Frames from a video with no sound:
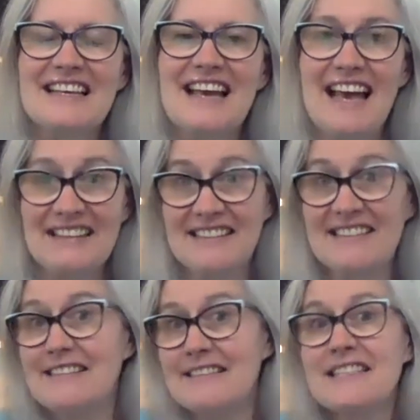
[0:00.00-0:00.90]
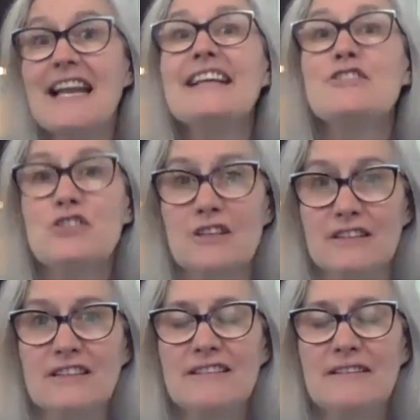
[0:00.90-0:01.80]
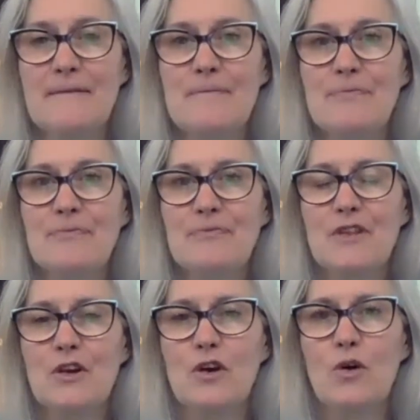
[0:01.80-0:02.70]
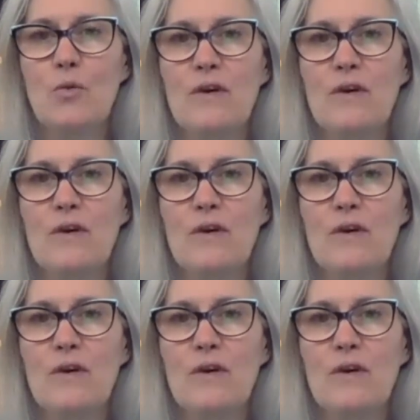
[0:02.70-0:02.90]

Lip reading: is its nature, when